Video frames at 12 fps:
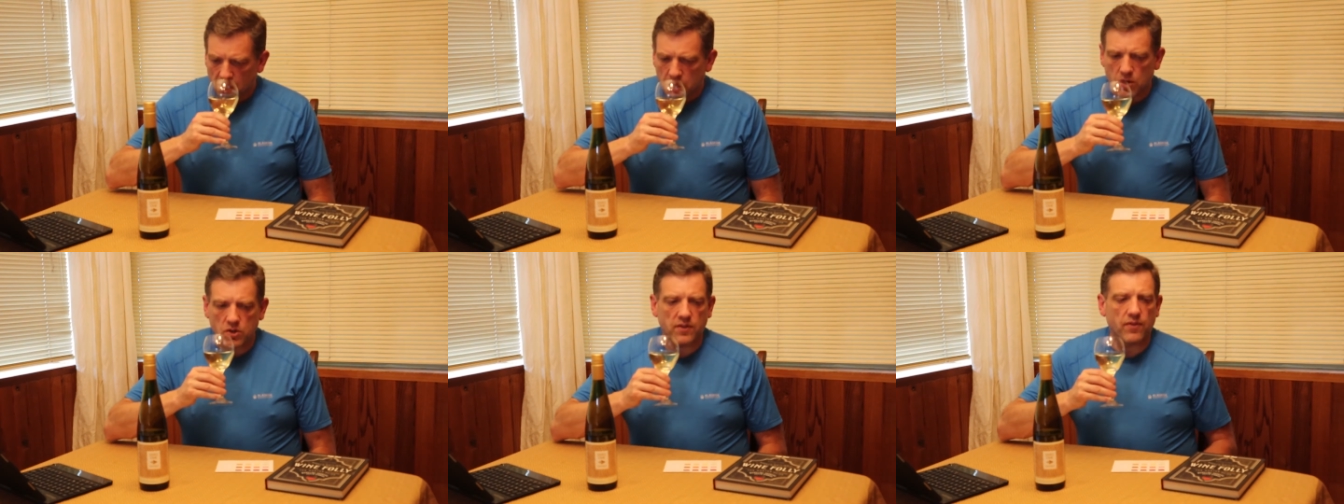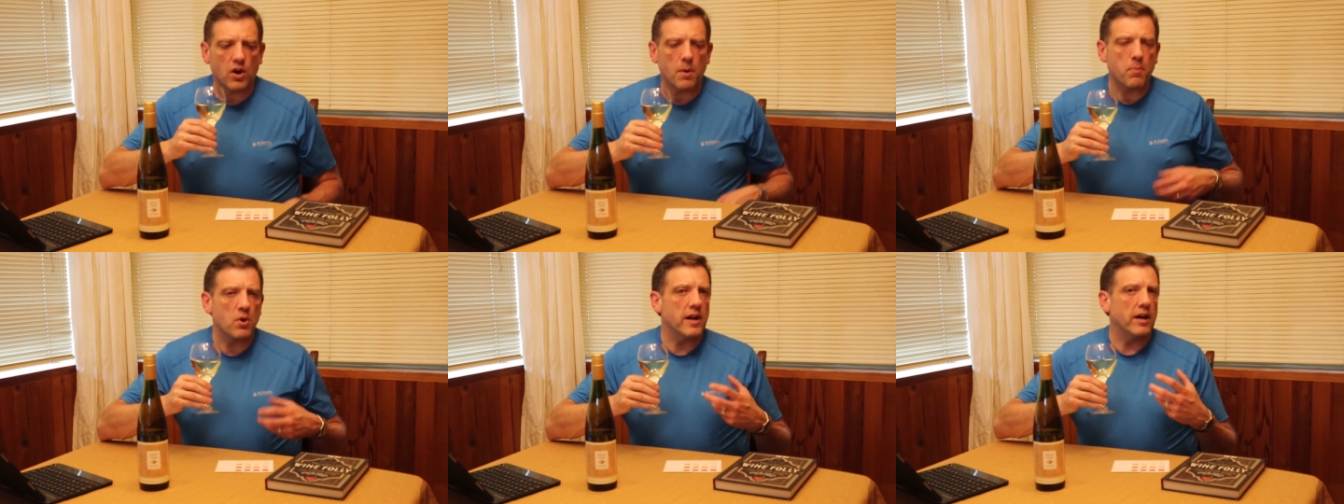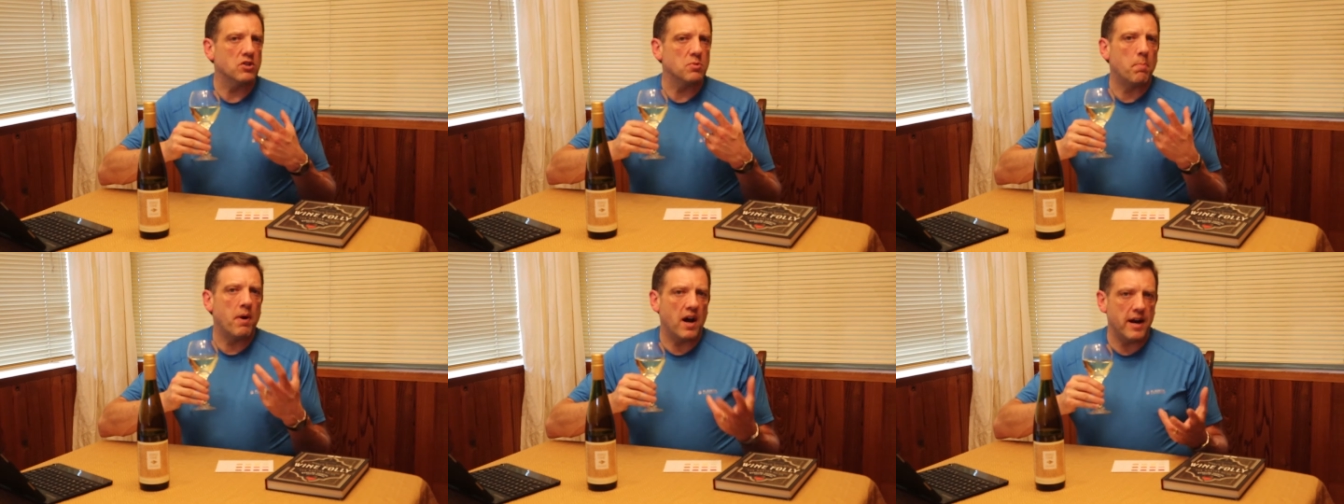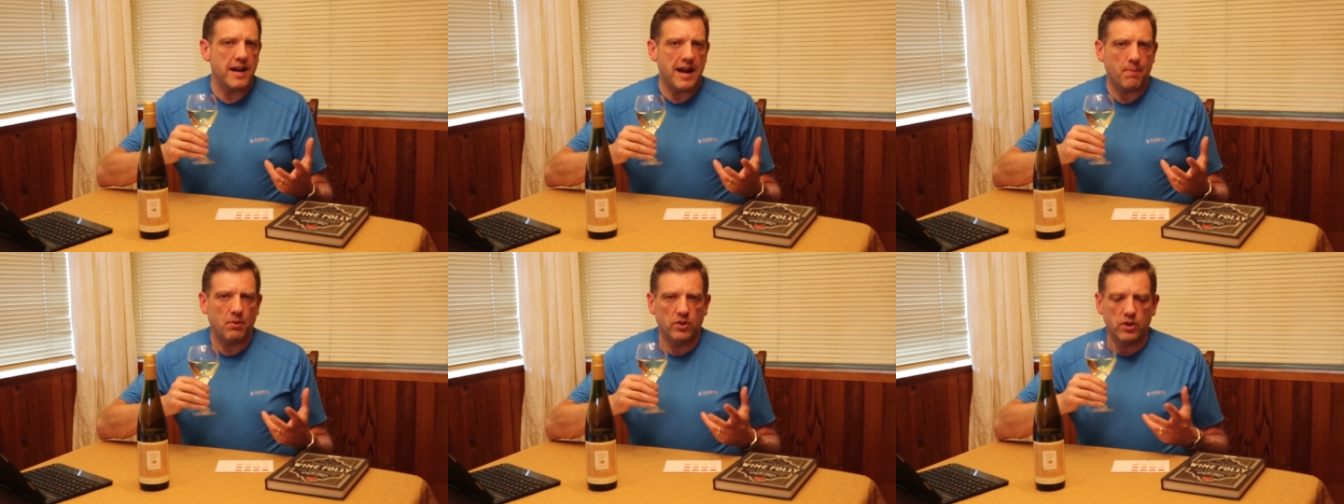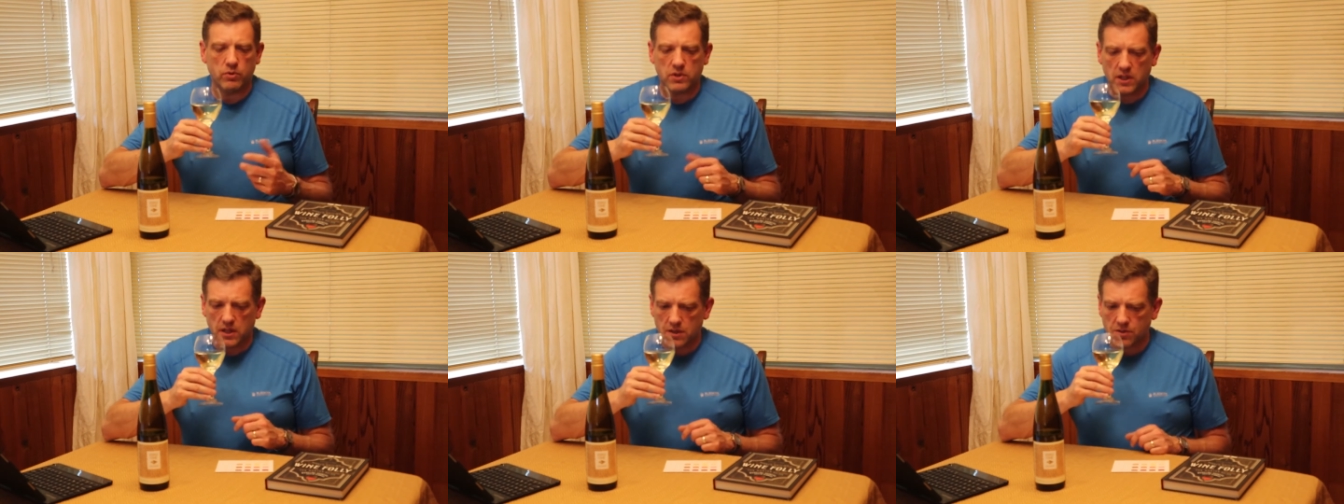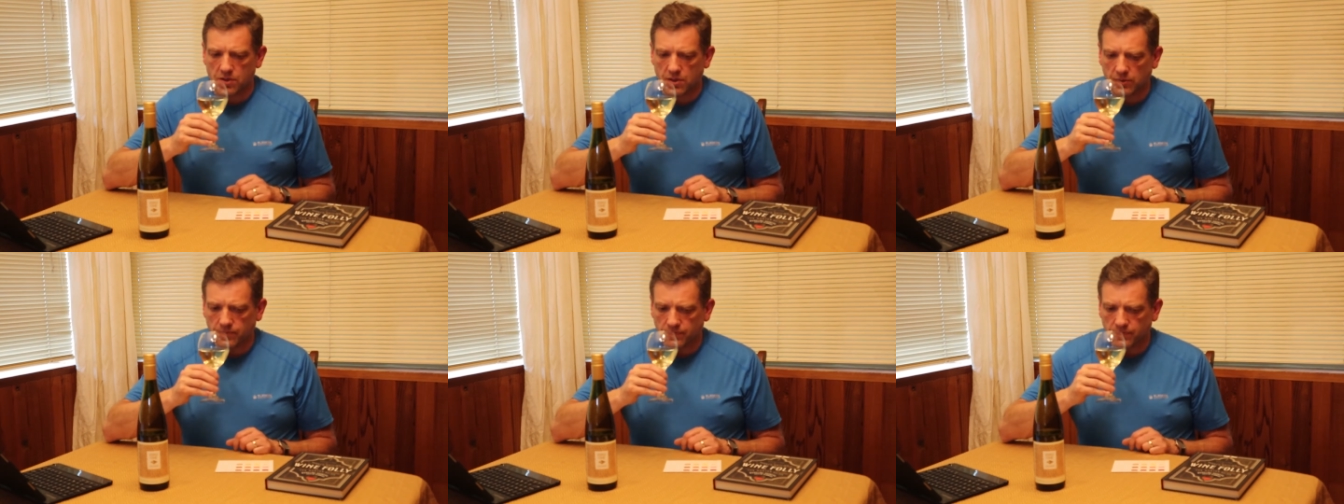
There's a very pronounced pineapple note to this.